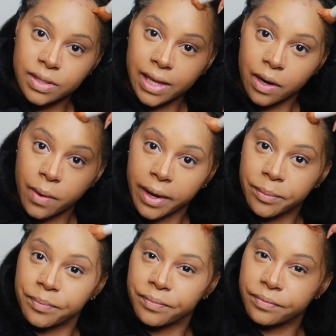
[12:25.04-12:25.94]
segue,
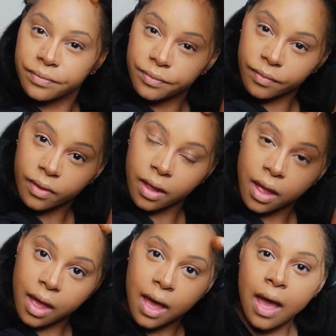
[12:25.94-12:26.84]

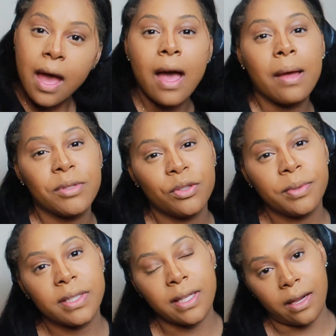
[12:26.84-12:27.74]
I'm super
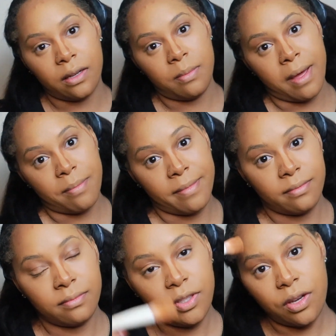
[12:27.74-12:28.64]
excited about,
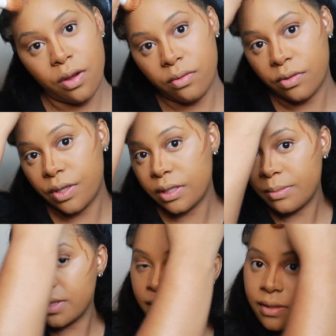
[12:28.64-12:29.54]
you know,
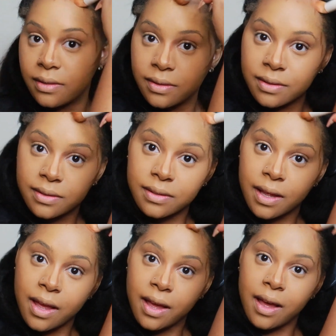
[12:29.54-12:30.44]
Christmas.
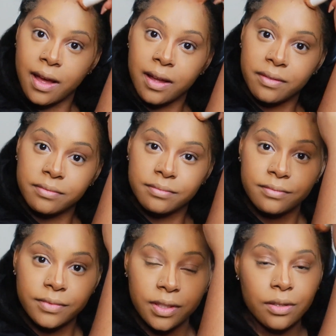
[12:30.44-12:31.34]

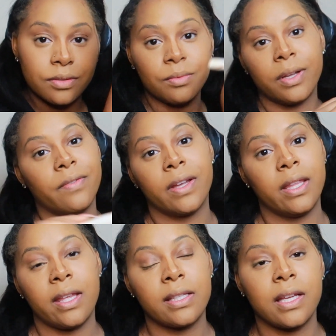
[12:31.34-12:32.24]
You know, we can forget
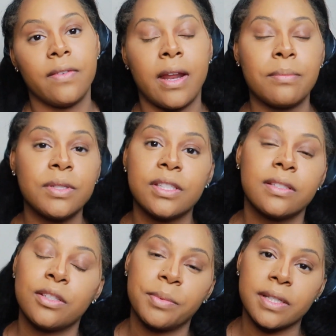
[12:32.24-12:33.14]
Thanksgiving. I'm
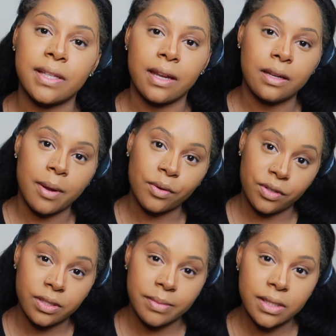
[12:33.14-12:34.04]
just super excited about
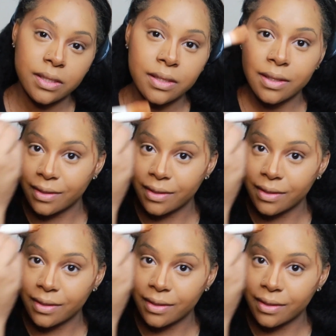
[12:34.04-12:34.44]
Christmas.